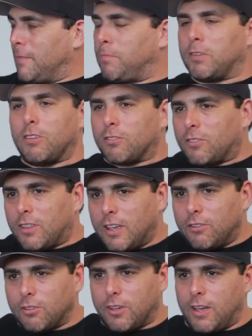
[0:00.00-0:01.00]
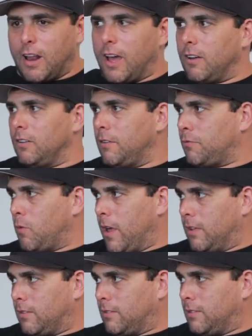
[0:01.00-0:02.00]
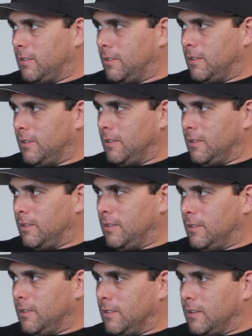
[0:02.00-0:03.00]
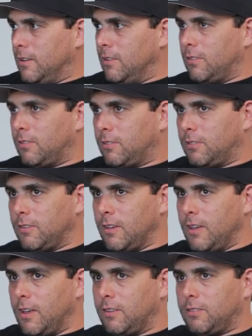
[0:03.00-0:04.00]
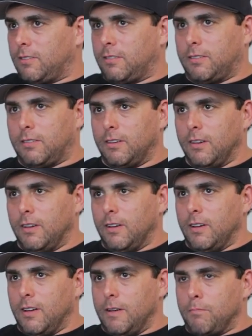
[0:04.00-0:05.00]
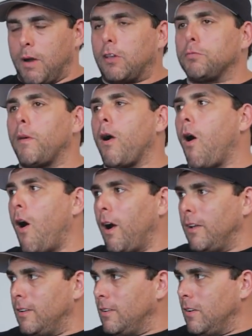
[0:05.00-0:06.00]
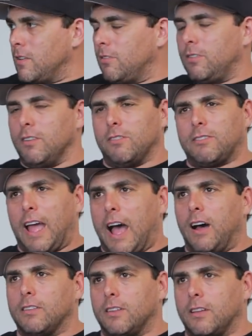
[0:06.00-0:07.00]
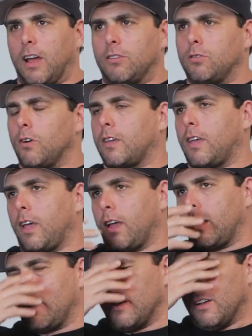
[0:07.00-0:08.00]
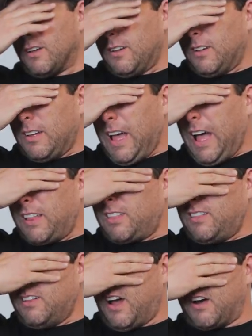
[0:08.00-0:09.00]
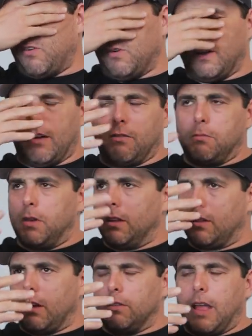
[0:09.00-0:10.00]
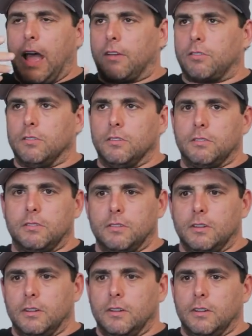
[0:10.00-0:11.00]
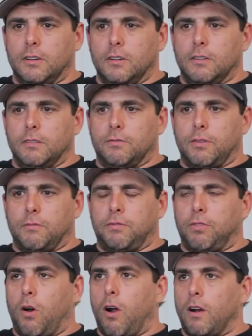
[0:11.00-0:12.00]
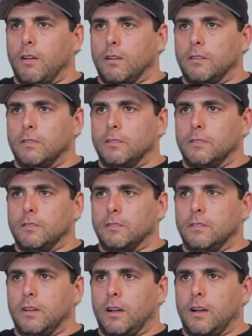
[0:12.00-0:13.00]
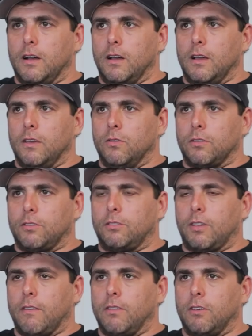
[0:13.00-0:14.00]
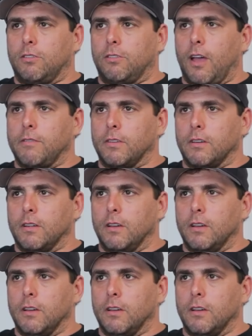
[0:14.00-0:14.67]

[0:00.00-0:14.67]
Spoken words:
But just teach a kid how to lift weights. Because breaks my heart. Like, you see these talented kids. I saw a kid at, I don't know, whatever, meet, the Nationals from Florida. He was a 77.